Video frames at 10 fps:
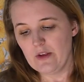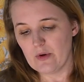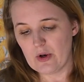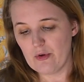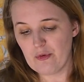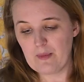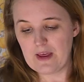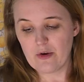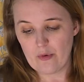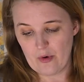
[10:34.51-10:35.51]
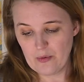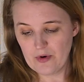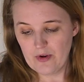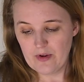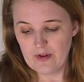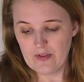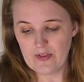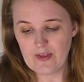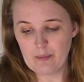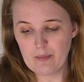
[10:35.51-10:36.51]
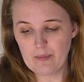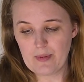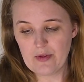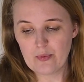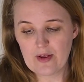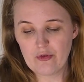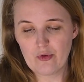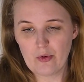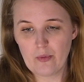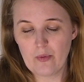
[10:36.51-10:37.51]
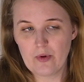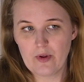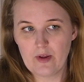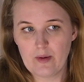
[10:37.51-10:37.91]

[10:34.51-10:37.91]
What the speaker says: You can also make your own. The beeswax to